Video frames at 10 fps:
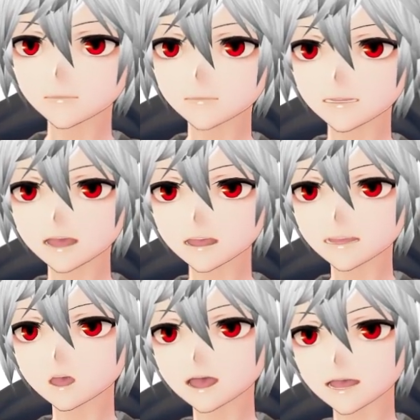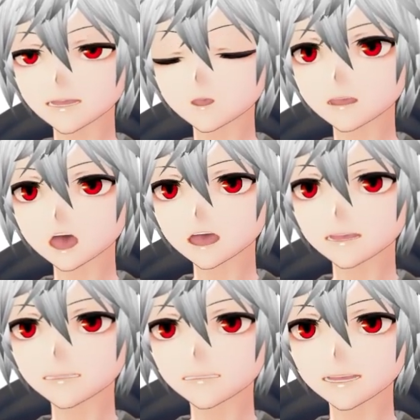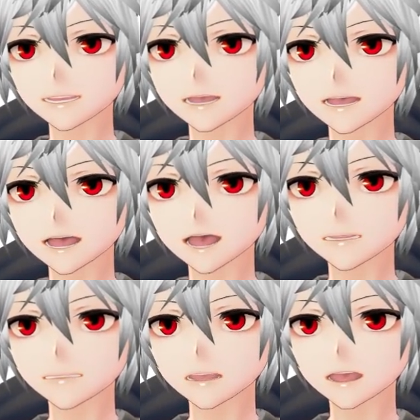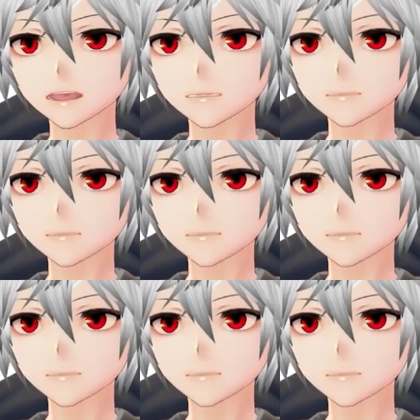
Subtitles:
Improved behavior of spatial transfer.